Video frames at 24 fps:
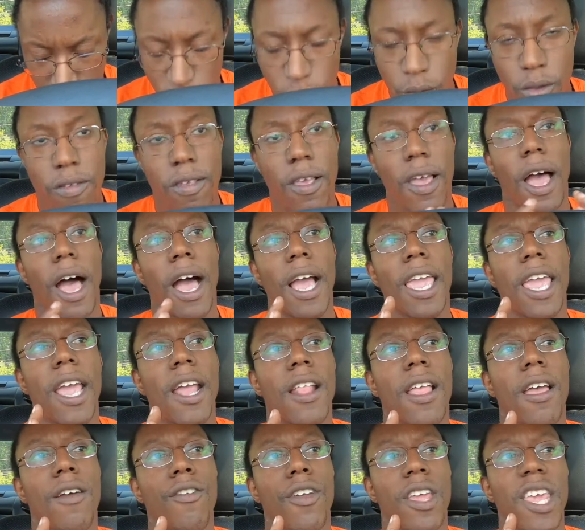You say, I
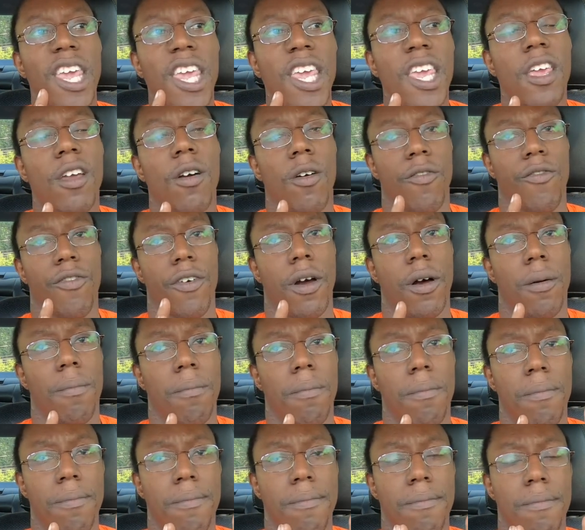can't ever heal
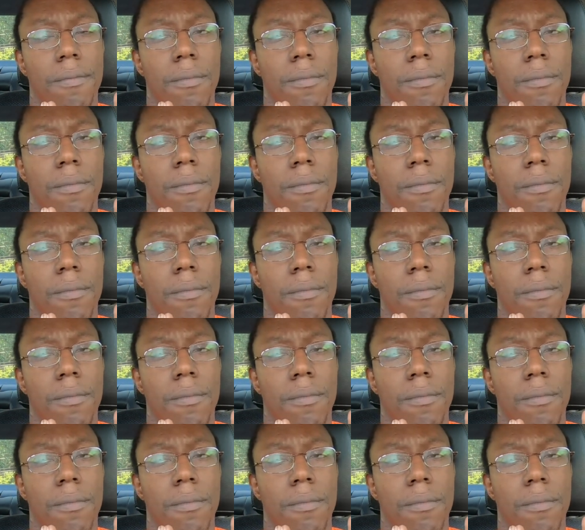from